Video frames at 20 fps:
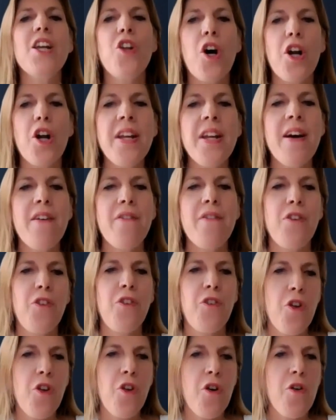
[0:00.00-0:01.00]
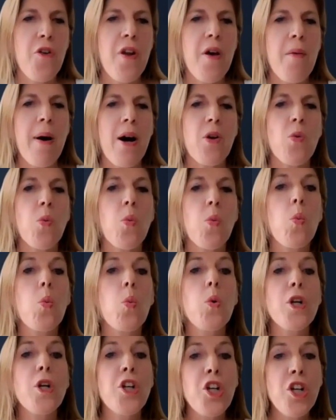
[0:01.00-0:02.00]
not enough is known about
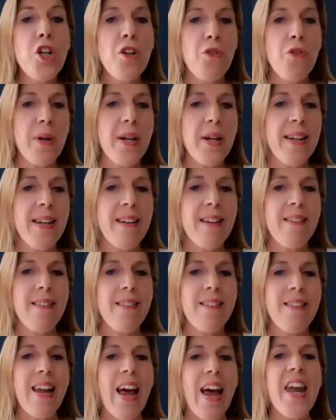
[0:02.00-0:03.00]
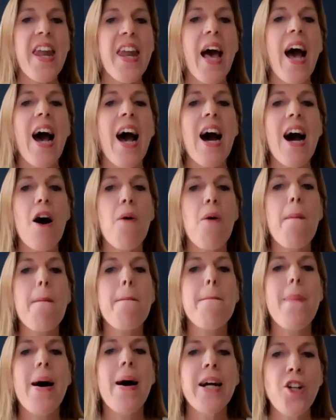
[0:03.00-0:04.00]
which ingredients and how
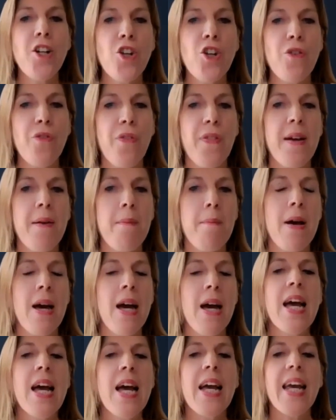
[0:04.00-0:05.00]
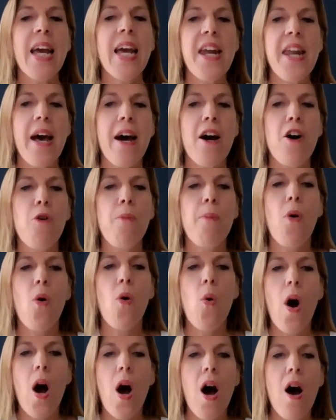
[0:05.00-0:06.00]
much of them can help
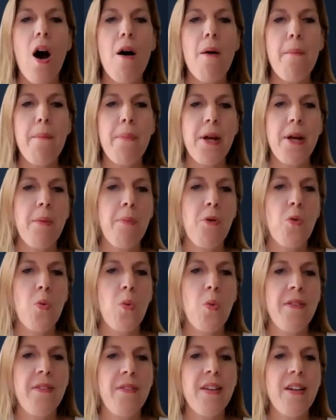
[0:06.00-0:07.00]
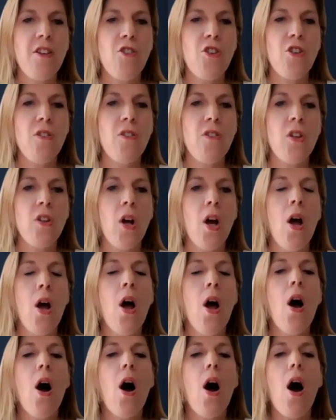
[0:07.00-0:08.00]
or harm people with seizures.
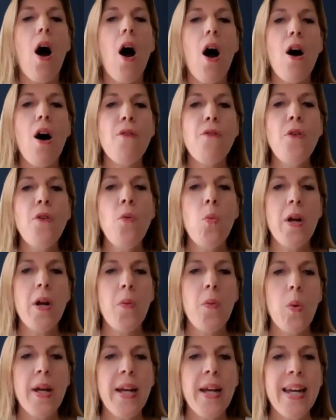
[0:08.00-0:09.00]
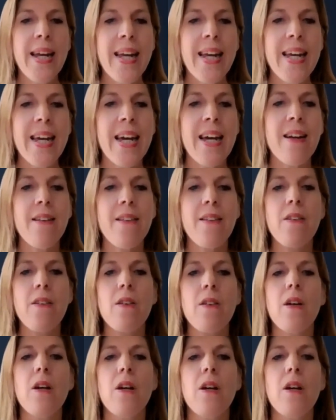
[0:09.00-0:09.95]
Often when we get